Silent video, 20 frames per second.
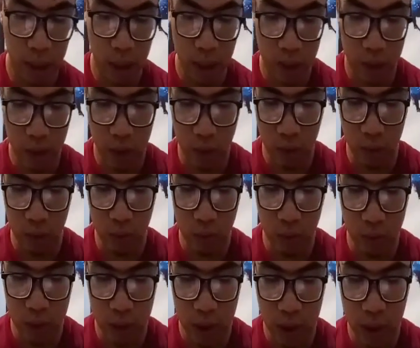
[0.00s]

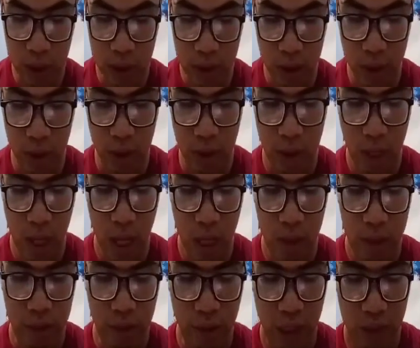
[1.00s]
acquisition
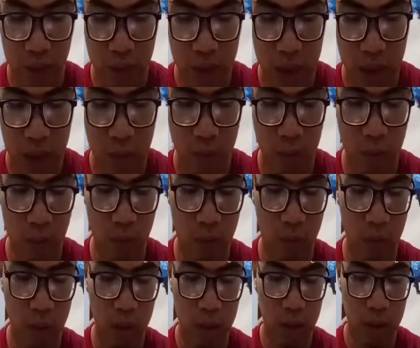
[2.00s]
drivers from
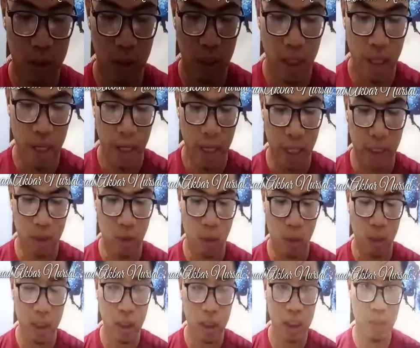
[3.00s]
word and
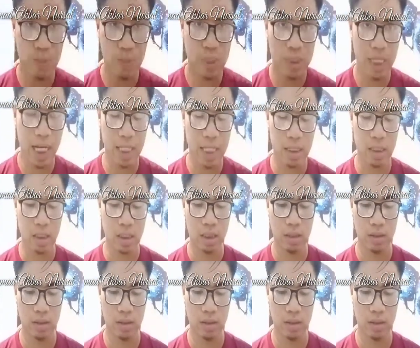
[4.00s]
cognitive science.